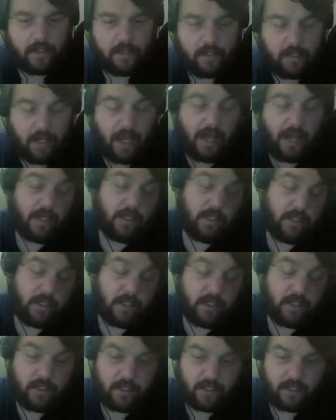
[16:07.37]
Yeah,
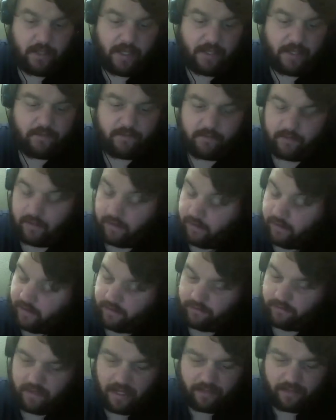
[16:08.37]
and
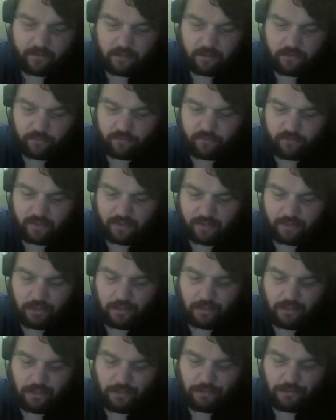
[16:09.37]
that's interesting,
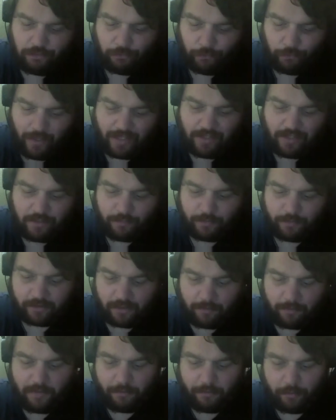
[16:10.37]
and you're right.
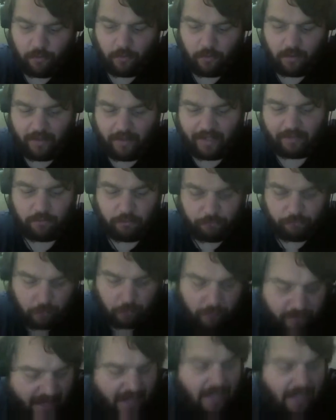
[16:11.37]
Typically, people who are like sort
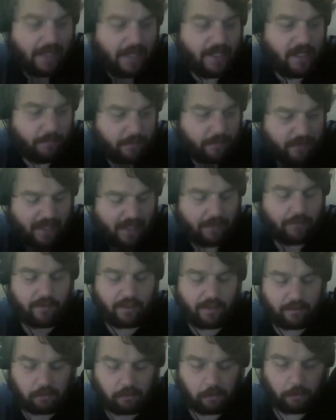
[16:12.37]
of that high up and
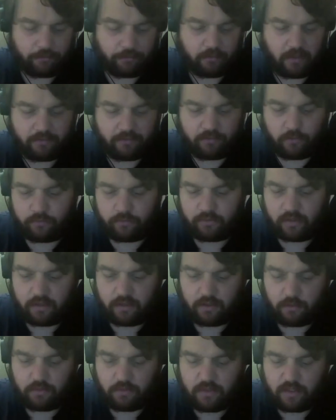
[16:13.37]
that closely
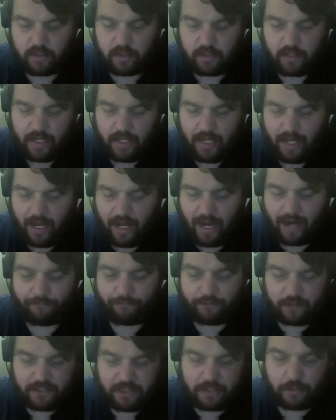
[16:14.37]
associated don't
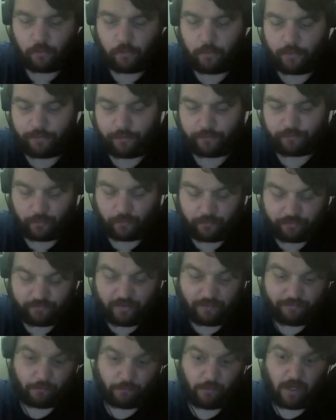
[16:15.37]
have to deal with the sort of
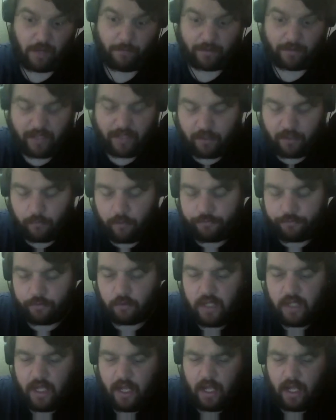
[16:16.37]
stuff that Rob Barletta went
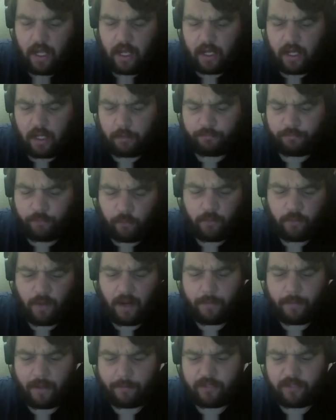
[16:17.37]
through. Before we
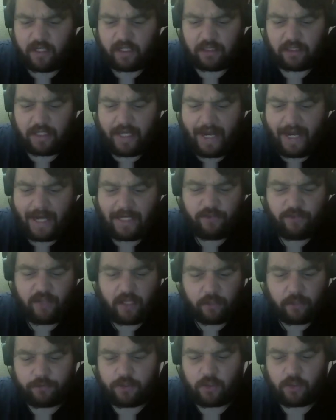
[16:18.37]
wrap up, Dale, anything
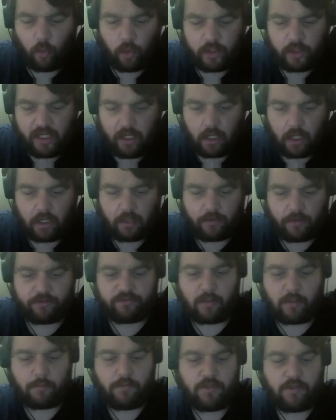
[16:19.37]
else that you're working on the
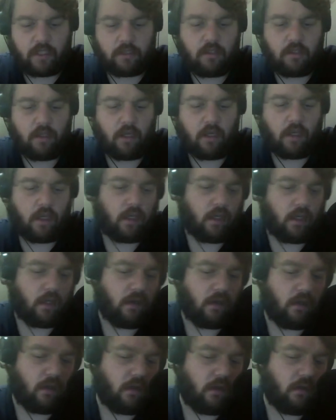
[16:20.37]
subject
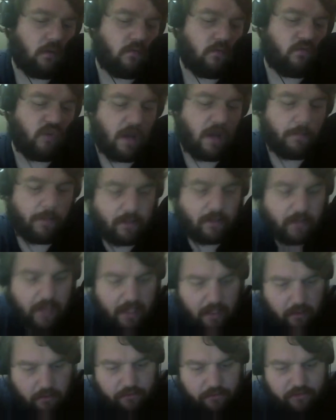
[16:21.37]
of Rob
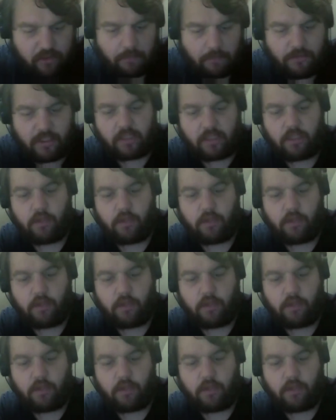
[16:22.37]
Barletta, on the subject